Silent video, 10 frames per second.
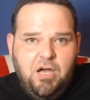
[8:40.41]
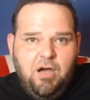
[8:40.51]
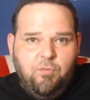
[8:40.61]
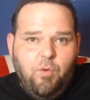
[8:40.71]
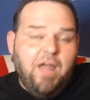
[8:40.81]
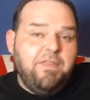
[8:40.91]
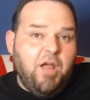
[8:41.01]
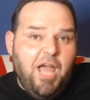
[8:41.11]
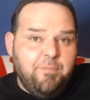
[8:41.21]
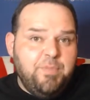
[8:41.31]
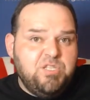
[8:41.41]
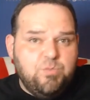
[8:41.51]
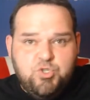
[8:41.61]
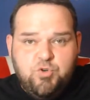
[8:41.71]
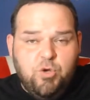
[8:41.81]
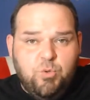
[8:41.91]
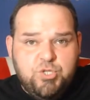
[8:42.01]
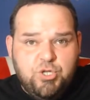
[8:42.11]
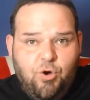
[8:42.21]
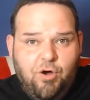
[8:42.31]
of why there have been some
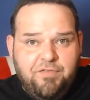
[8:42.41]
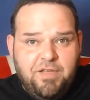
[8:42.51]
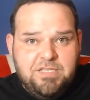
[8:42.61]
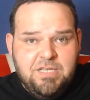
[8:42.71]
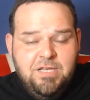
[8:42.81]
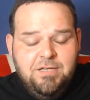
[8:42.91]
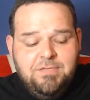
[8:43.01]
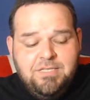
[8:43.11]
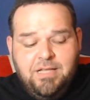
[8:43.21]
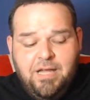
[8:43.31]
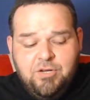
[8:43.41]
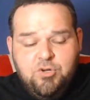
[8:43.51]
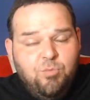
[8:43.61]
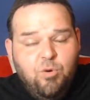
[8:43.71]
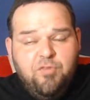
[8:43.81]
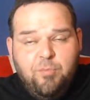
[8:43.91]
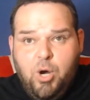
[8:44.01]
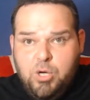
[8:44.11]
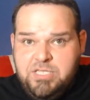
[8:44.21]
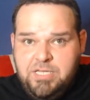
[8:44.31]
struggles in the offense. There's a lot of new moving
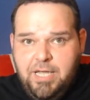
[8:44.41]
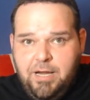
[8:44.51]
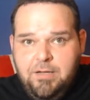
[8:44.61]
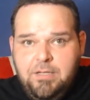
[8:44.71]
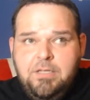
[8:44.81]
parts in there.